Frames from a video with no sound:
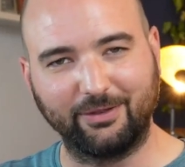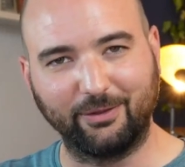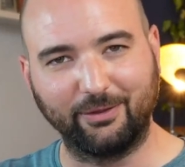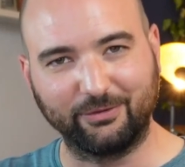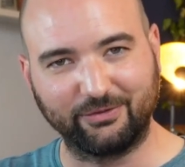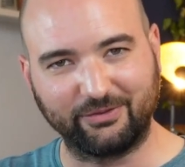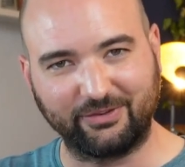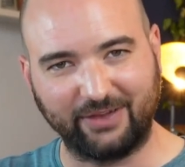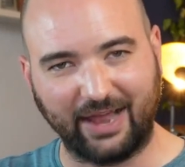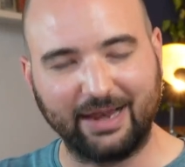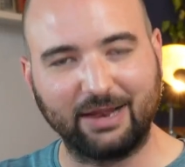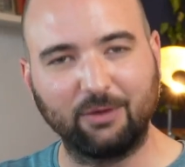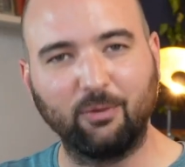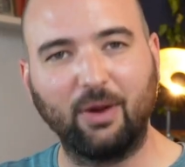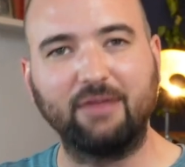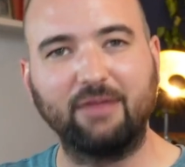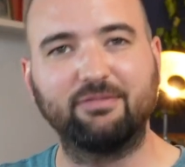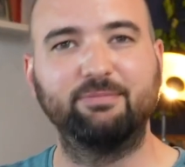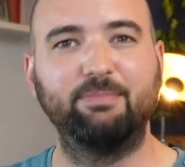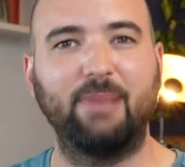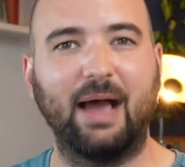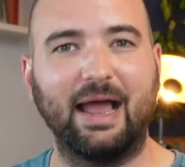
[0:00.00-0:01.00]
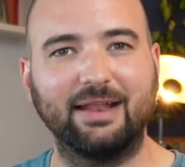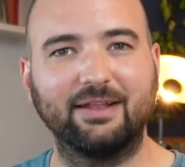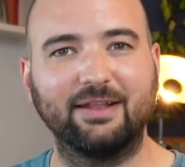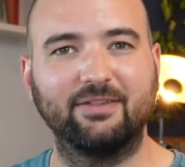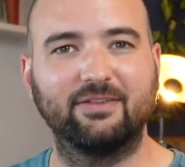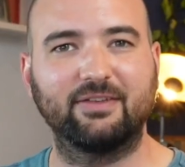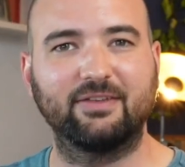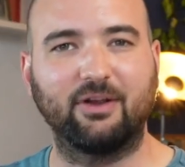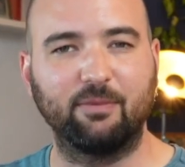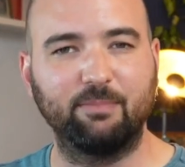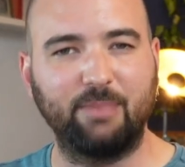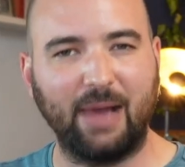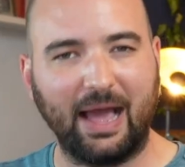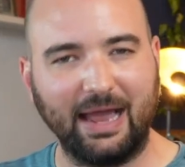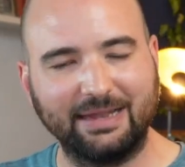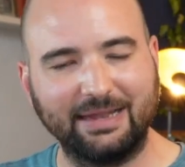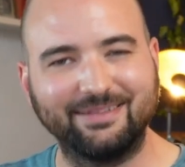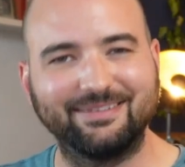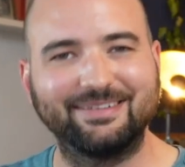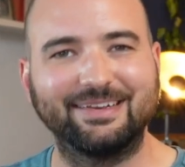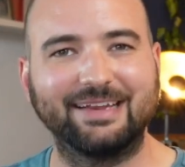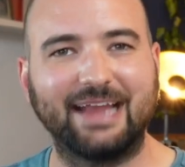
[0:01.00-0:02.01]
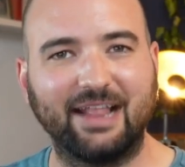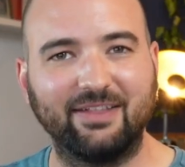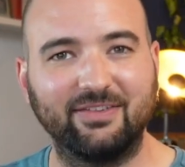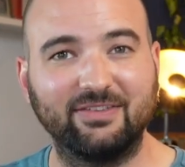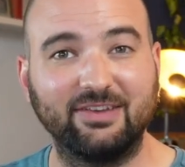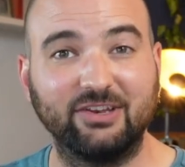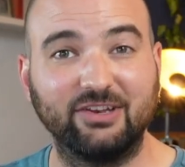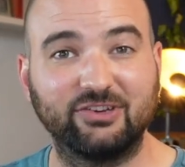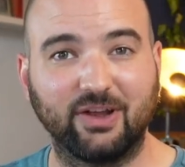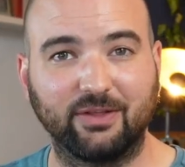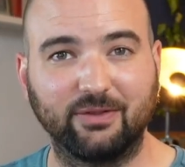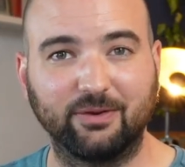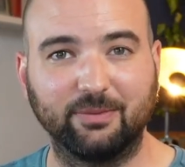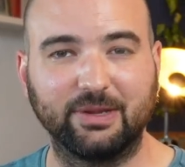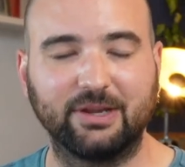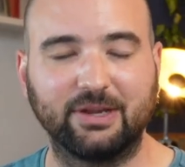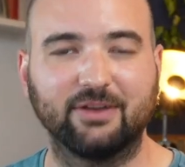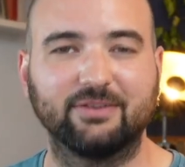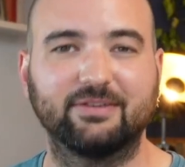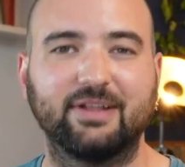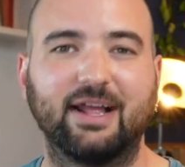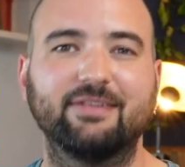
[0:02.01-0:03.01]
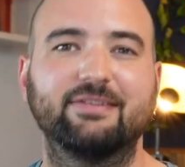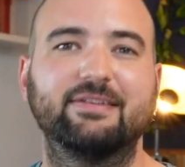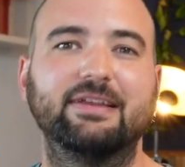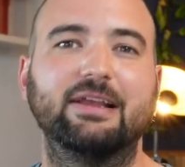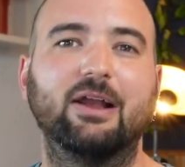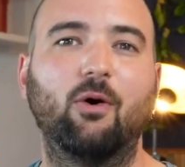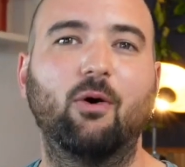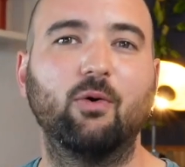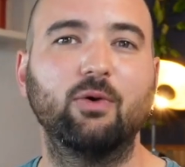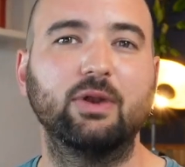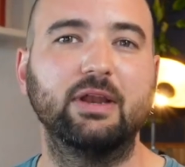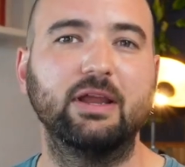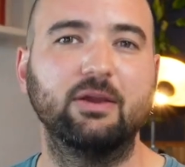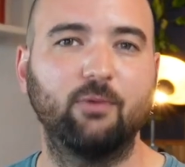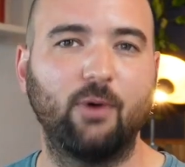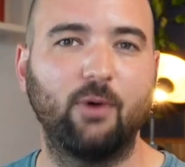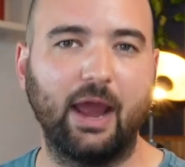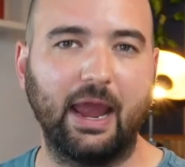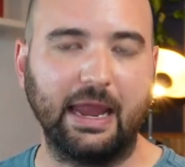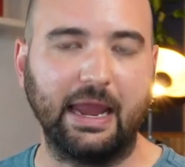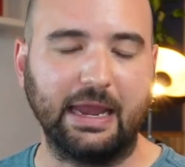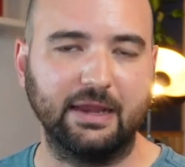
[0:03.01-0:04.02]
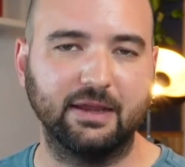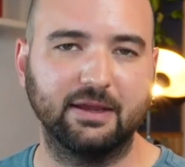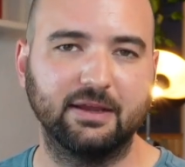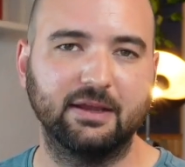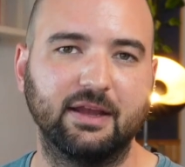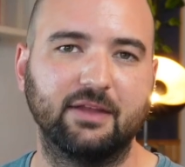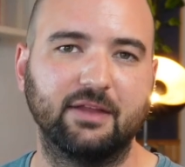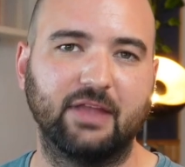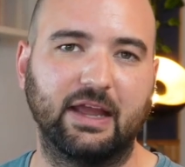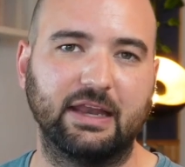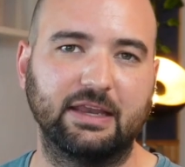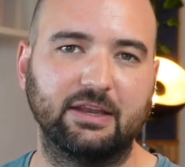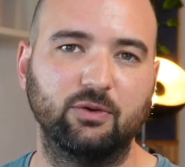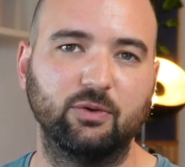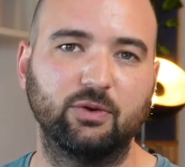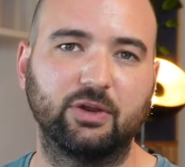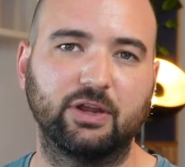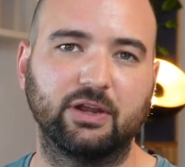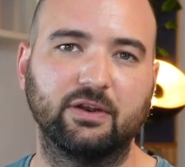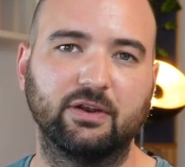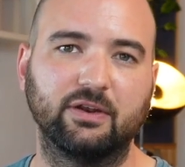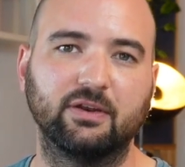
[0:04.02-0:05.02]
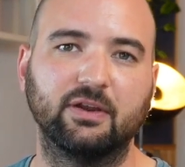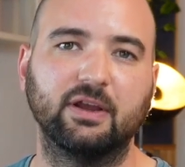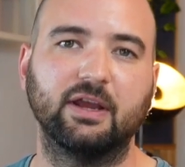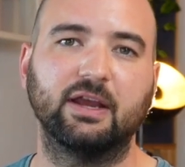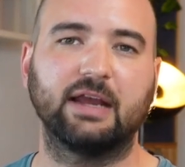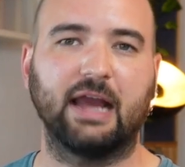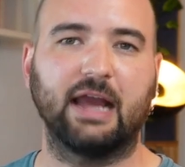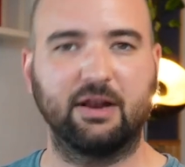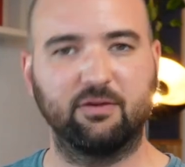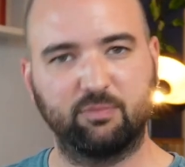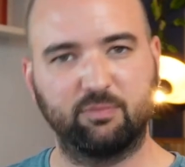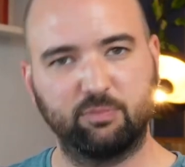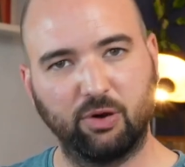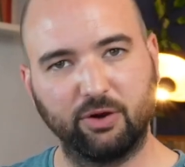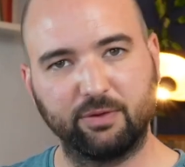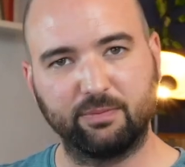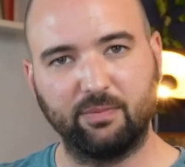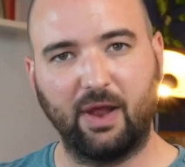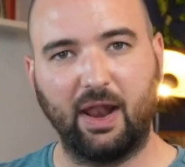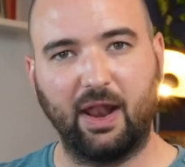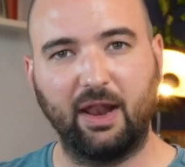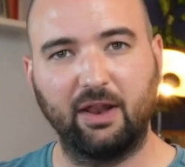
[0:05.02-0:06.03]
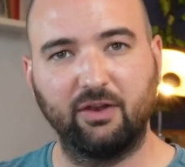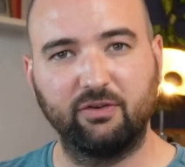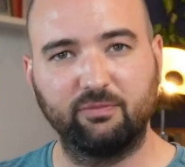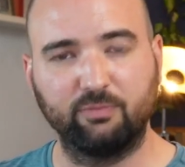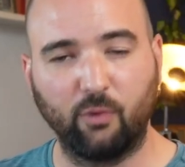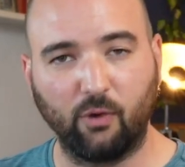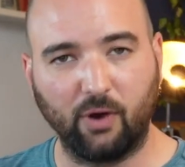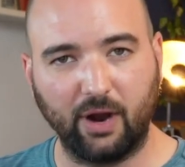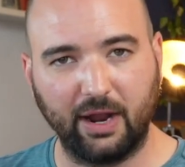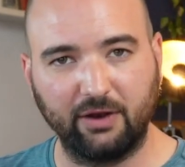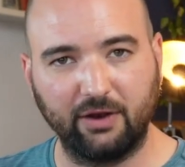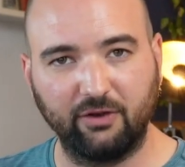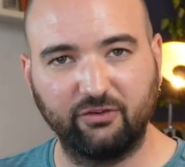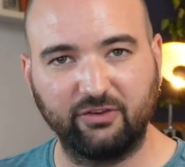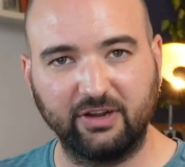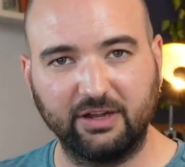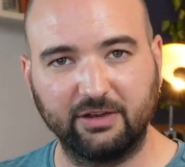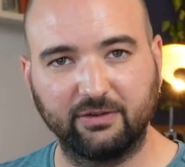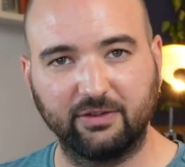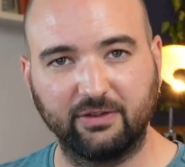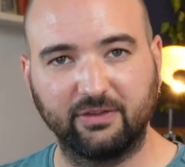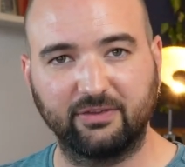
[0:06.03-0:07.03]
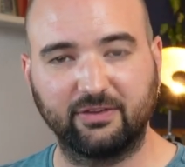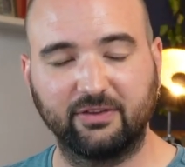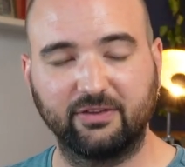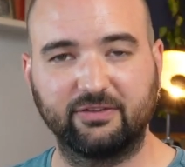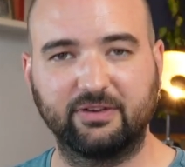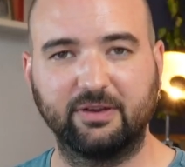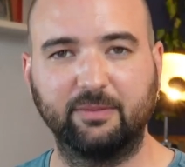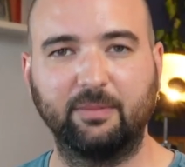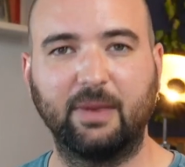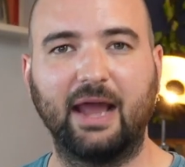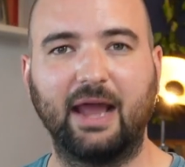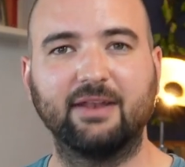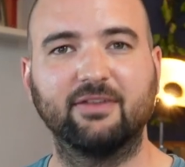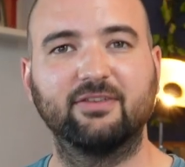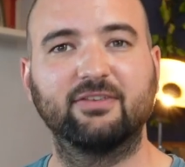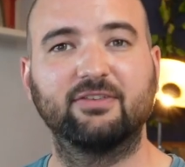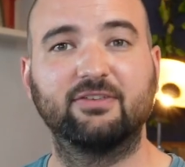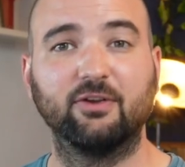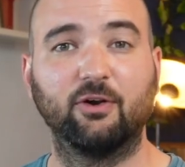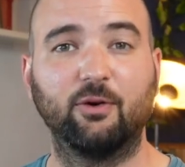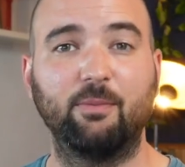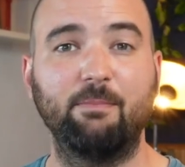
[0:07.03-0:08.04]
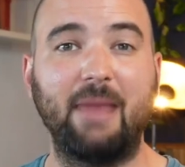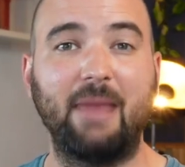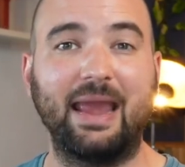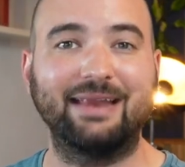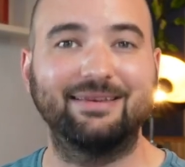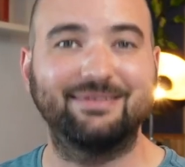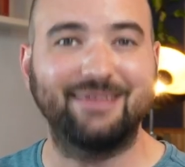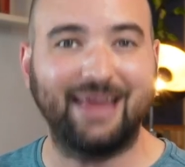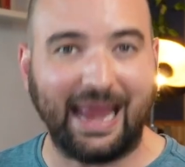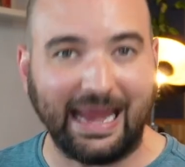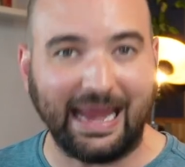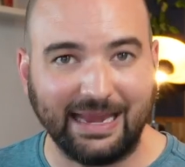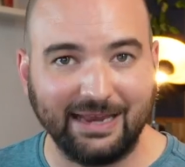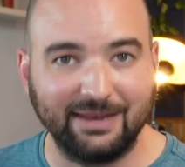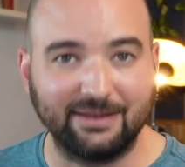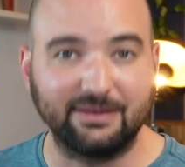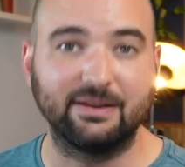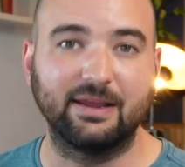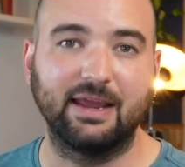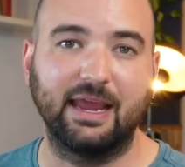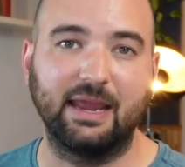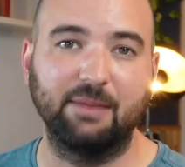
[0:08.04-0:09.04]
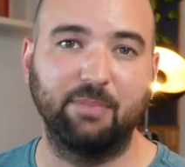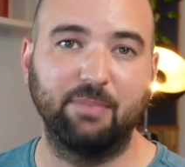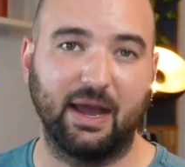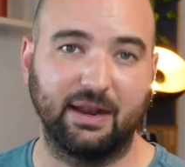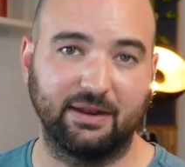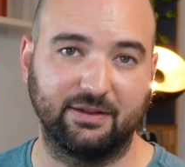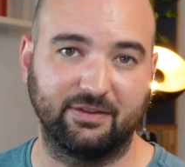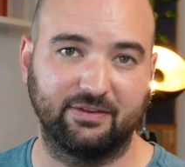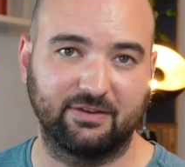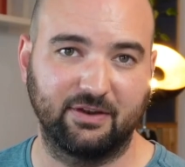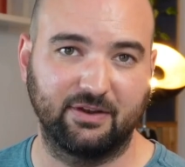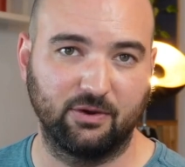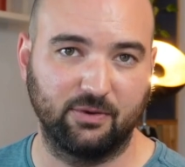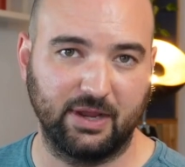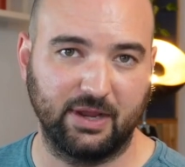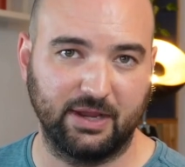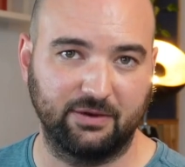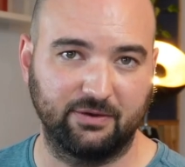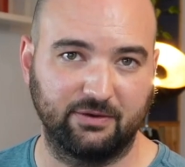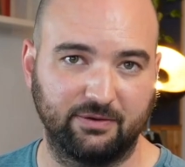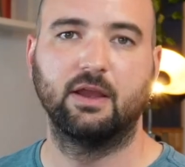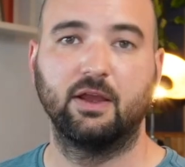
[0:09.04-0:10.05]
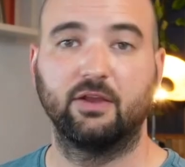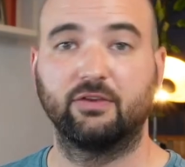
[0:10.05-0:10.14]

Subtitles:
standing waves are balanced against each other, because that's the only way that you can kind of put more energy into the system and still maintain a balanced low end.